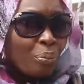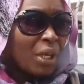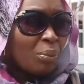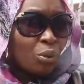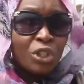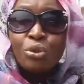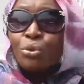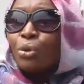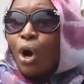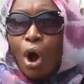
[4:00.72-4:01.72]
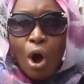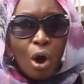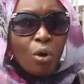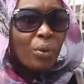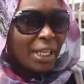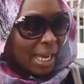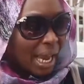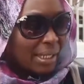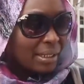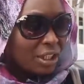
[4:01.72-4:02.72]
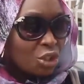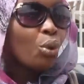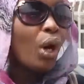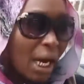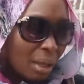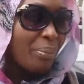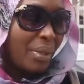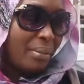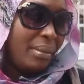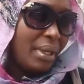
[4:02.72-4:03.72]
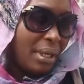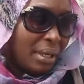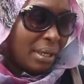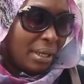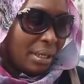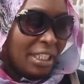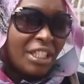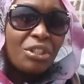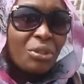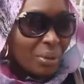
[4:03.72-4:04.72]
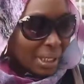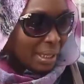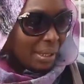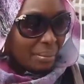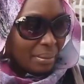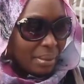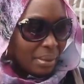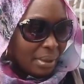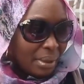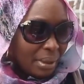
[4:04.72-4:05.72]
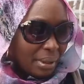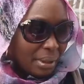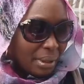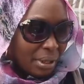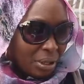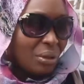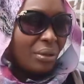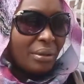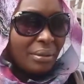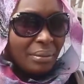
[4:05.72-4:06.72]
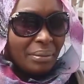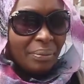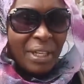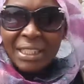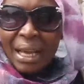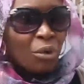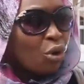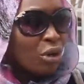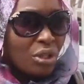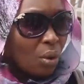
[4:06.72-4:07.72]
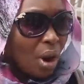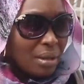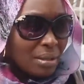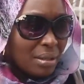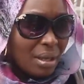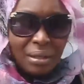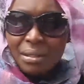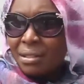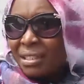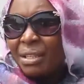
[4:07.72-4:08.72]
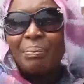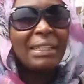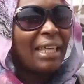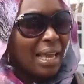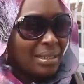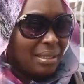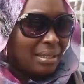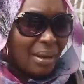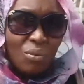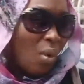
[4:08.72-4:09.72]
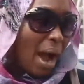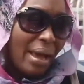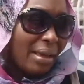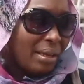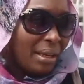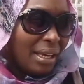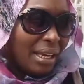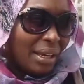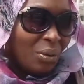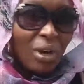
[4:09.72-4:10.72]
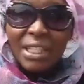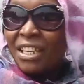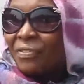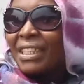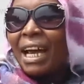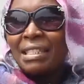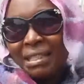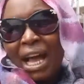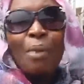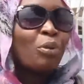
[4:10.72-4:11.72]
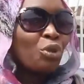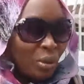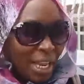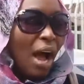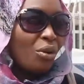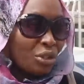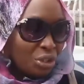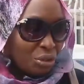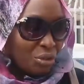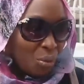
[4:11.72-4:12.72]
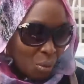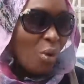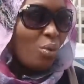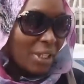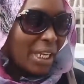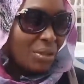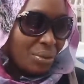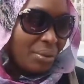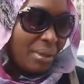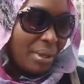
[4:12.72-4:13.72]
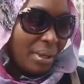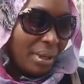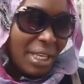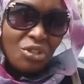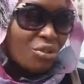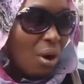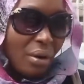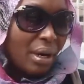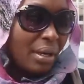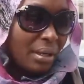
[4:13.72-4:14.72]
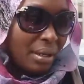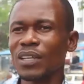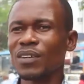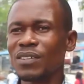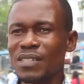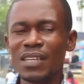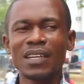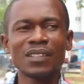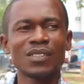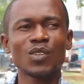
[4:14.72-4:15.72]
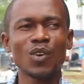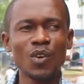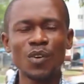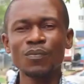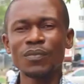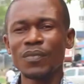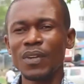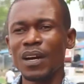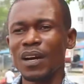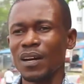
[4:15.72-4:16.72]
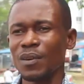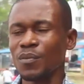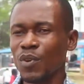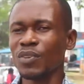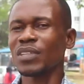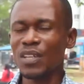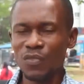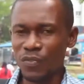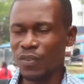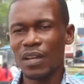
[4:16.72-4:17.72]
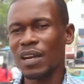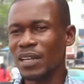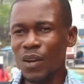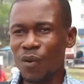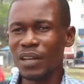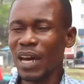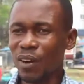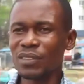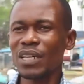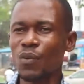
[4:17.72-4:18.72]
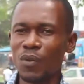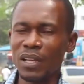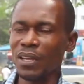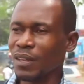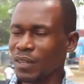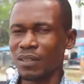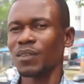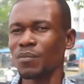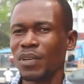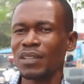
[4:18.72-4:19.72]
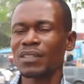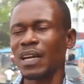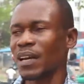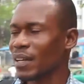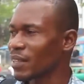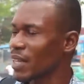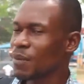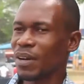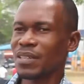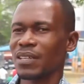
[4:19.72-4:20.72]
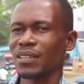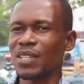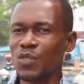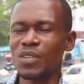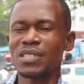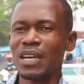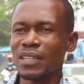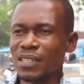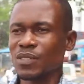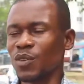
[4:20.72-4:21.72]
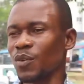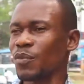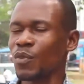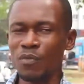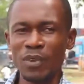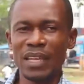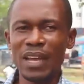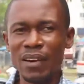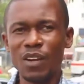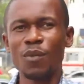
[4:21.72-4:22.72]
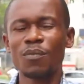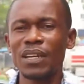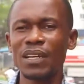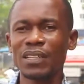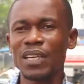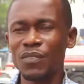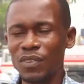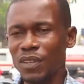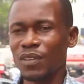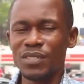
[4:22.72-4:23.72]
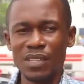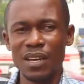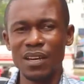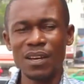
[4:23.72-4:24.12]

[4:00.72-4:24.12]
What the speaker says: own people. We should do all we can to help them, integrate them, you know, bring them close to us, not stigmatizing them. Why? What if it has happened to their own children? What would they do? It's wrong. I don't see it so good if anyone out there will be tagging them as these ones are this. Though we've been hearing complaints that even those